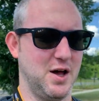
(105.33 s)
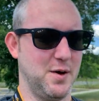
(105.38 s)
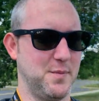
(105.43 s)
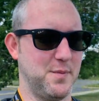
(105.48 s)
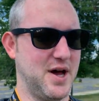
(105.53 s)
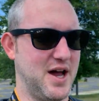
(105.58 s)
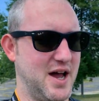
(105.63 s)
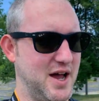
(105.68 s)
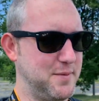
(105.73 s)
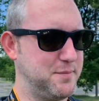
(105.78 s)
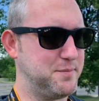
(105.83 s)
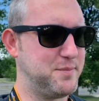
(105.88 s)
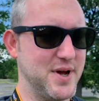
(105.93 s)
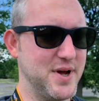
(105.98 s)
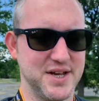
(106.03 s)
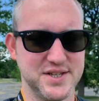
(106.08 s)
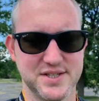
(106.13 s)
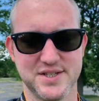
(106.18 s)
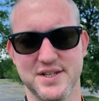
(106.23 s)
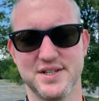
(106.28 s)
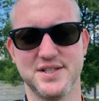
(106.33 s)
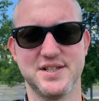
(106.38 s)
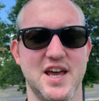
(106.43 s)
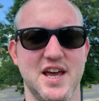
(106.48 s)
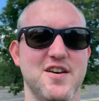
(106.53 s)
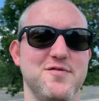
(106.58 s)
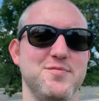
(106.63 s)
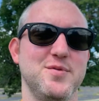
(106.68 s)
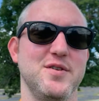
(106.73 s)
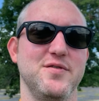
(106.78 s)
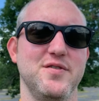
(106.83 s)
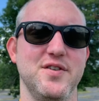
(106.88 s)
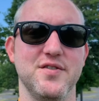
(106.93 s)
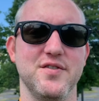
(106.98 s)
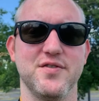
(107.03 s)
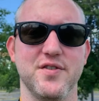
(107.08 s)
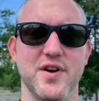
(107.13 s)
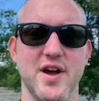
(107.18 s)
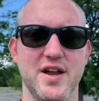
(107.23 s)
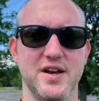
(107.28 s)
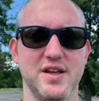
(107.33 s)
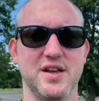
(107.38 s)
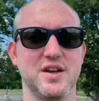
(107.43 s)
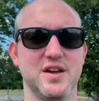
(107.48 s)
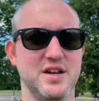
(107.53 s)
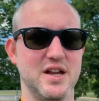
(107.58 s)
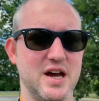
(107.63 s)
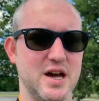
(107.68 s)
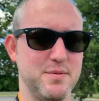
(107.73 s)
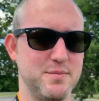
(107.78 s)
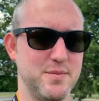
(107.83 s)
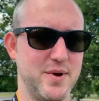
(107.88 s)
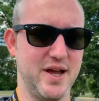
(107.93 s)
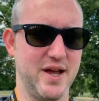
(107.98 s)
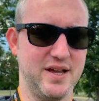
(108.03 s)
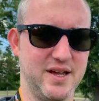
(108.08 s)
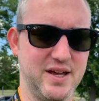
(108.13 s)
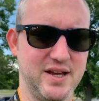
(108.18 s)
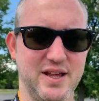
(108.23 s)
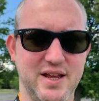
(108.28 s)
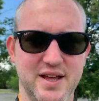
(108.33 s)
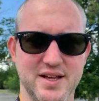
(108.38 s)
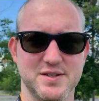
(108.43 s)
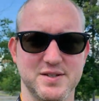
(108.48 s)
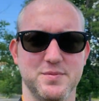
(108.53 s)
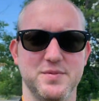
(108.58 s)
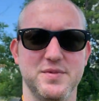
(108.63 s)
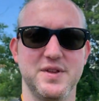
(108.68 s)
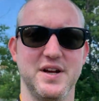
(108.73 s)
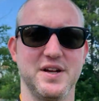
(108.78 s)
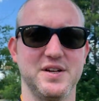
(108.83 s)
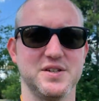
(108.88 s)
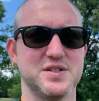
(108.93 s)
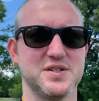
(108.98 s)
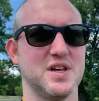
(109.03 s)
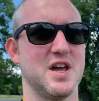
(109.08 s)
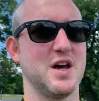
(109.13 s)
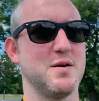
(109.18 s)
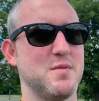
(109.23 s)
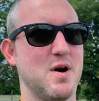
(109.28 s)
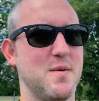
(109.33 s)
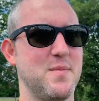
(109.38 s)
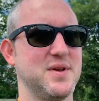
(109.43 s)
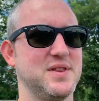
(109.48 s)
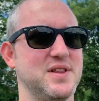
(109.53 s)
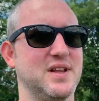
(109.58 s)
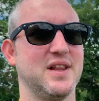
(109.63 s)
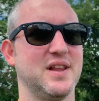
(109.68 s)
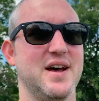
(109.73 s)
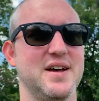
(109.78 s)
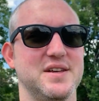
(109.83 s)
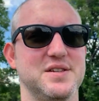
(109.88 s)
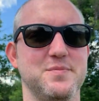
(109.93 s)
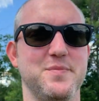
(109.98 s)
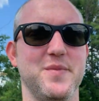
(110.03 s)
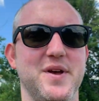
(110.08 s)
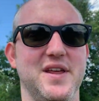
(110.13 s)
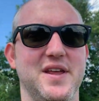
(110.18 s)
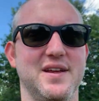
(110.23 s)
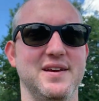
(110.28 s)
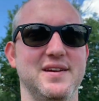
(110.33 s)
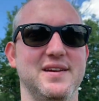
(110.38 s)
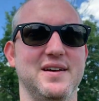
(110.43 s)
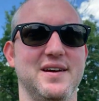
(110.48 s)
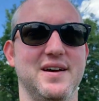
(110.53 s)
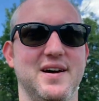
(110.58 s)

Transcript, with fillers: my bestest FPV friend could not make it. He had some things come up at the last minute.